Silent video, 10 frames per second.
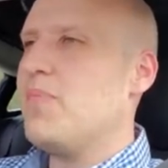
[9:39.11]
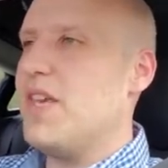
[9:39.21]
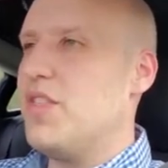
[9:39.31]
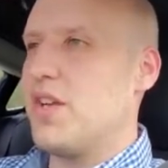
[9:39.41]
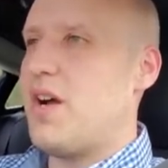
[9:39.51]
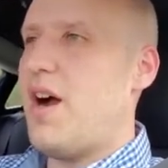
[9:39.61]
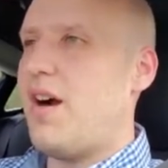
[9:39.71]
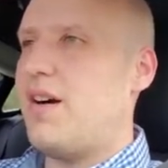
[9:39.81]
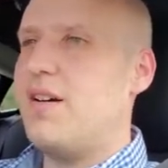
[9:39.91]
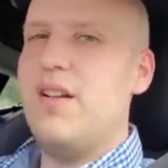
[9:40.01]
In the
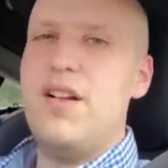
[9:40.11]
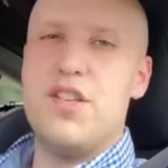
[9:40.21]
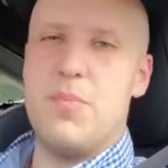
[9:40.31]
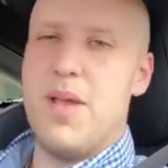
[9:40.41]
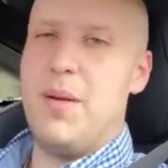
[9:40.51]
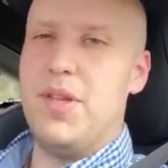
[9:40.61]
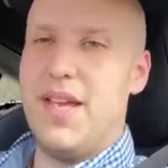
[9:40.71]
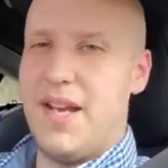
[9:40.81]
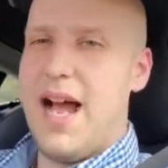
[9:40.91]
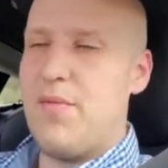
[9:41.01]
car, you'll be able to
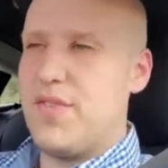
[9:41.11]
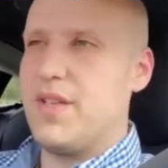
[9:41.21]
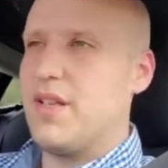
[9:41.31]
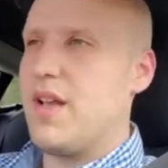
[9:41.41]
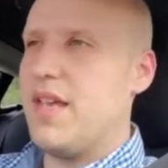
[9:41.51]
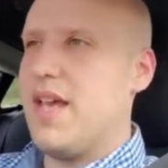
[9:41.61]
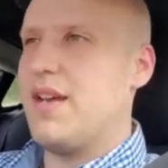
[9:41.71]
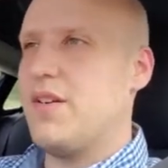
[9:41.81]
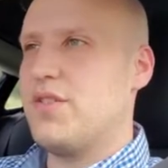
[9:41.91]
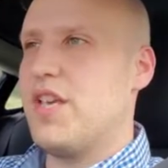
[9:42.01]
hit I'm feeling lucky, and
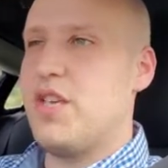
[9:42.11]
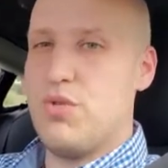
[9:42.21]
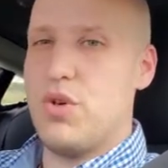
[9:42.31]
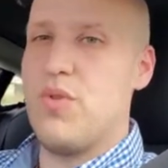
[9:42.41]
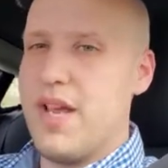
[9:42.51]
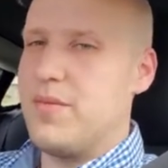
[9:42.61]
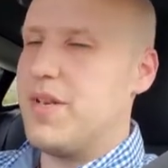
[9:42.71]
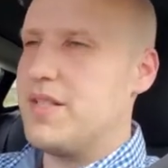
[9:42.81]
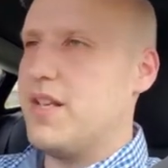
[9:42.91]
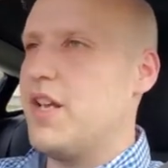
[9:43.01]
it'll take you to a random
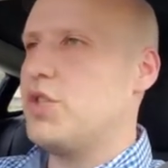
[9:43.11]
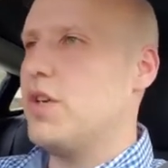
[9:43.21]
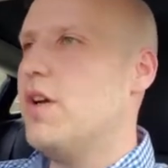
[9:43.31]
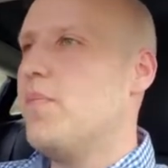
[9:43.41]
destination.